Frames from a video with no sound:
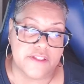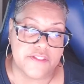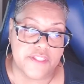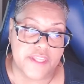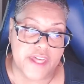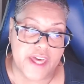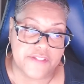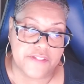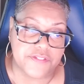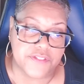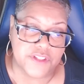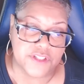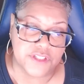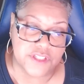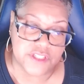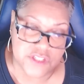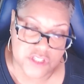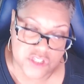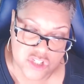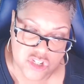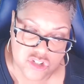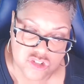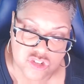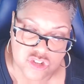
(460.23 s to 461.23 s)
that the
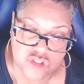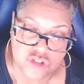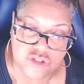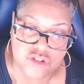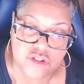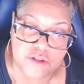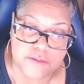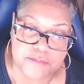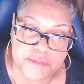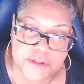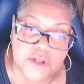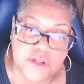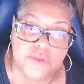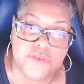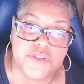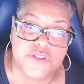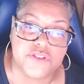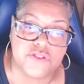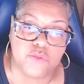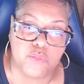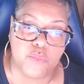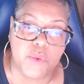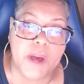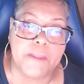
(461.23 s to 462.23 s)
decision to build
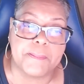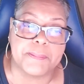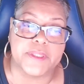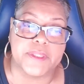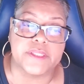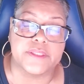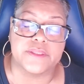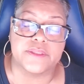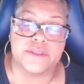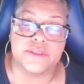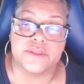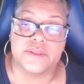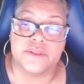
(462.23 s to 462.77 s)
this weapon